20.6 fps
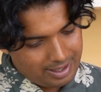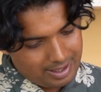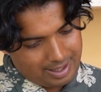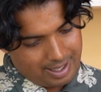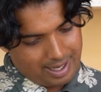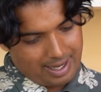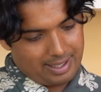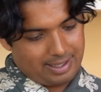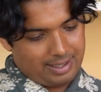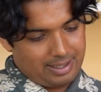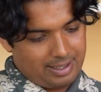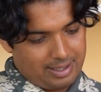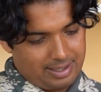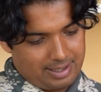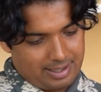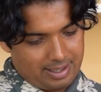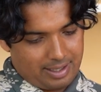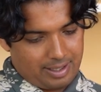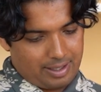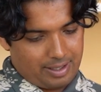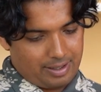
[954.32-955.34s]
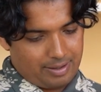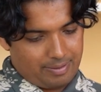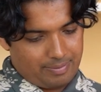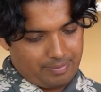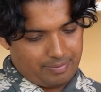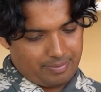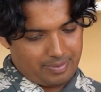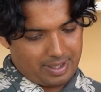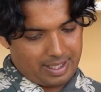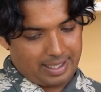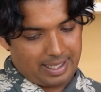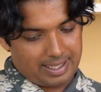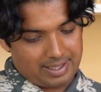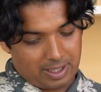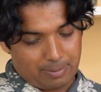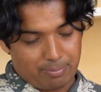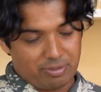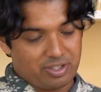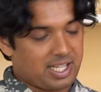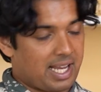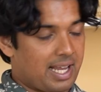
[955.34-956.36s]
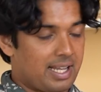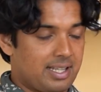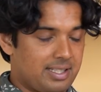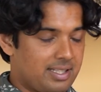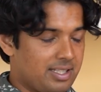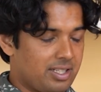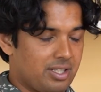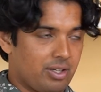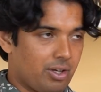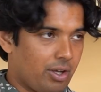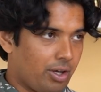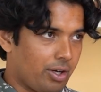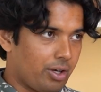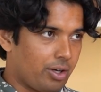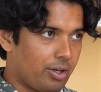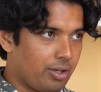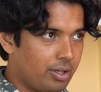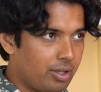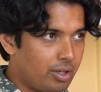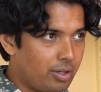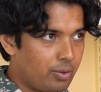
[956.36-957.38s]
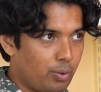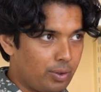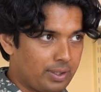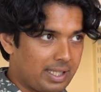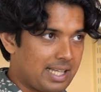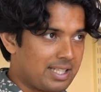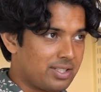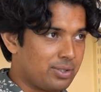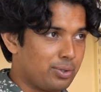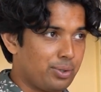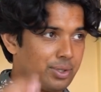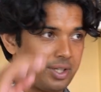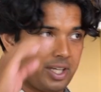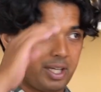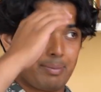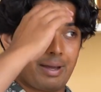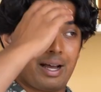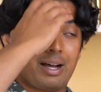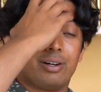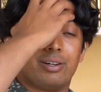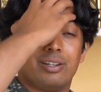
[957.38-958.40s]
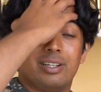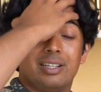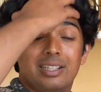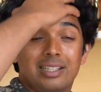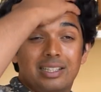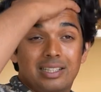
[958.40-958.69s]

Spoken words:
and I guess pretend to know what they're talking about.